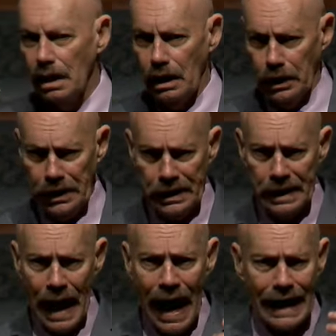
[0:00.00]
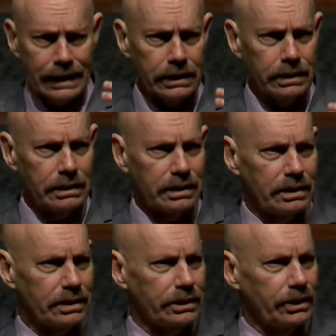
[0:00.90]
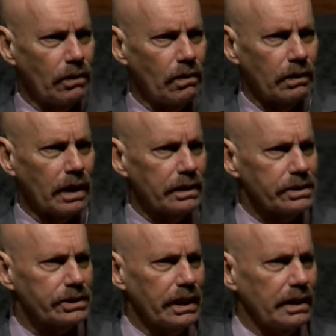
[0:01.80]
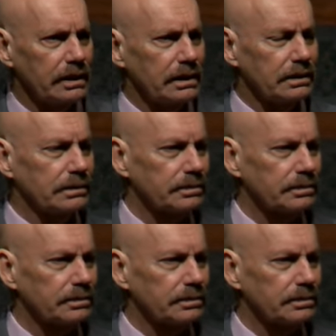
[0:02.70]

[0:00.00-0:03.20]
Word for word: Lean not to your own understanding.